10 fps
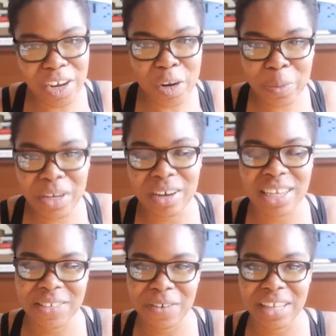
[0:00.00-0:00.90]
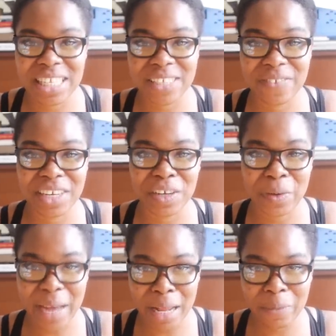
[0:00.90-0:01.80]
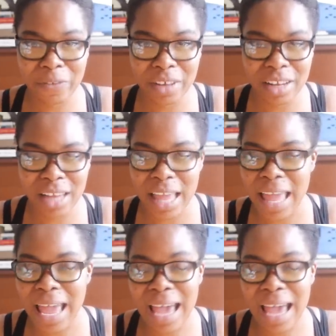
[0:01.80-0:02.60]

I hope you guys find this video helpful,